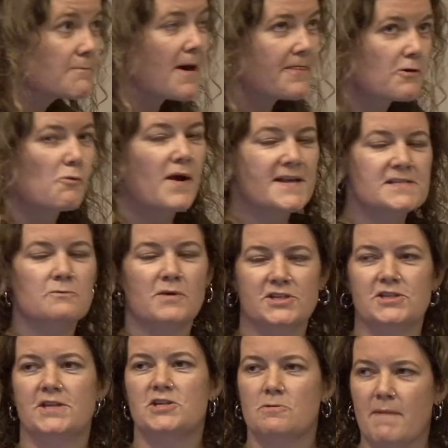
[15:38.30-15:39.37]
about the ways in which
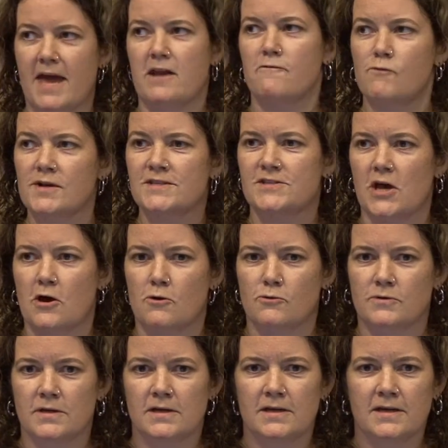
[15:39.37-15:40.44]
the domain of one's
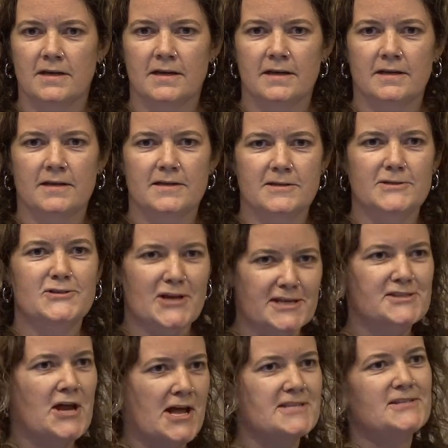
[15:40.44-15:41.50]
own
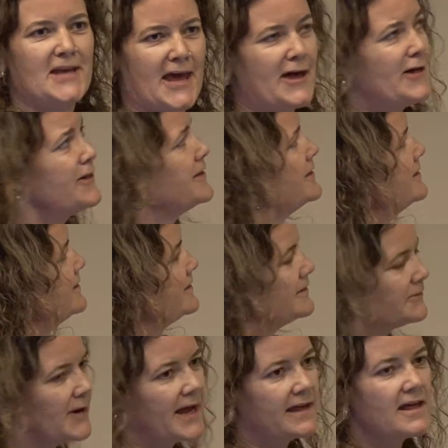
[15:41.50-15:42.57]
does not scale,
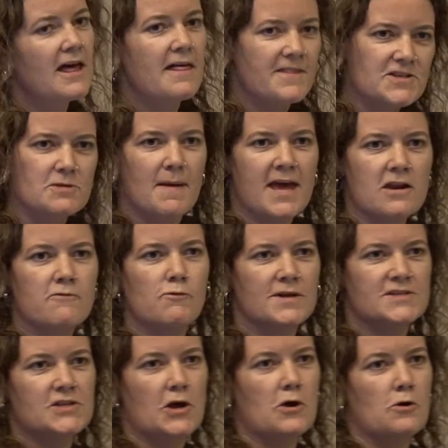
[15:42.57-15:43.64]
right? The domain of
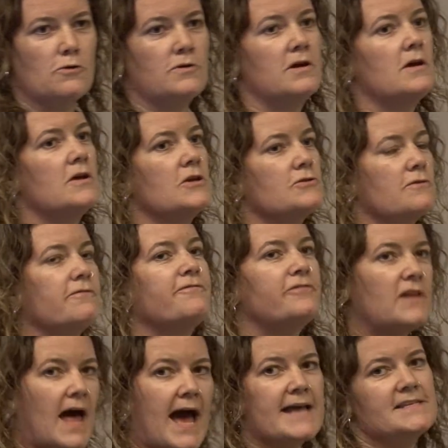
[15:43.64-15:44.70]
one's own sort of
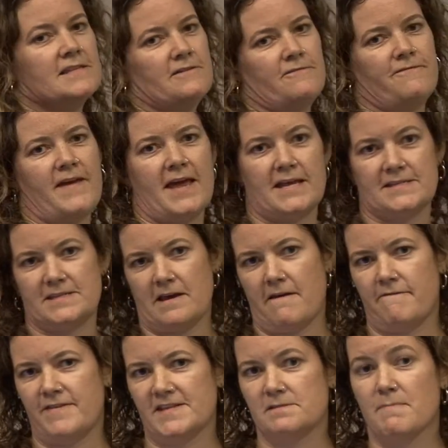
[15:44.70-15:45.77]
flies in the face
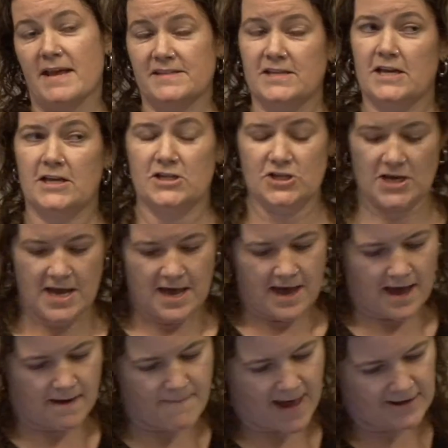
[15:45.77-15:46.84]
of this message
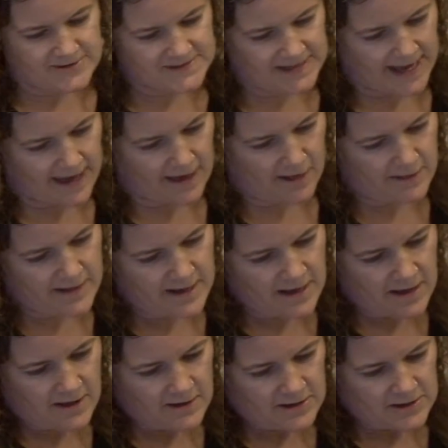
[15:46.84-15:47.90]
about scale.
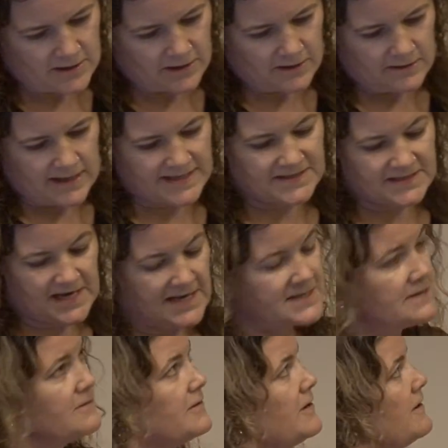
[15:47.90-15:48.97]

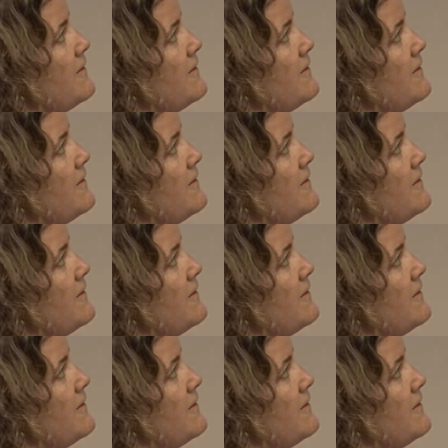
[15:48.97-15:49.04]
Doesn't